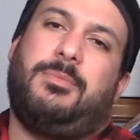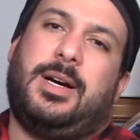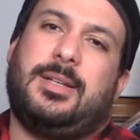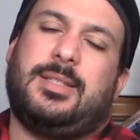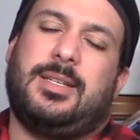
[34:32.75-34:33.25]

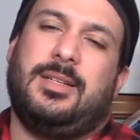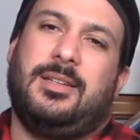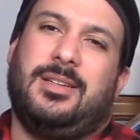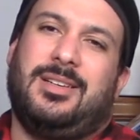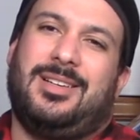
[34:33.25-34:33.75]
But
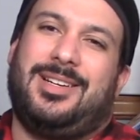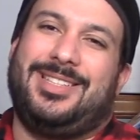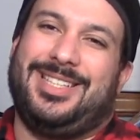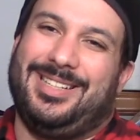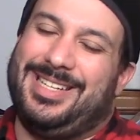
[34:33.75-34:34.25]

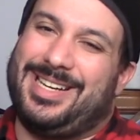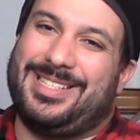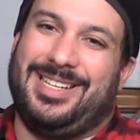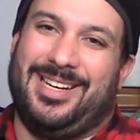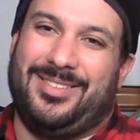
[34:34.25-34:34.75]
until
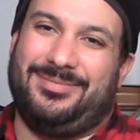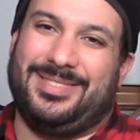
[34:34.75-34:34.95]
next time...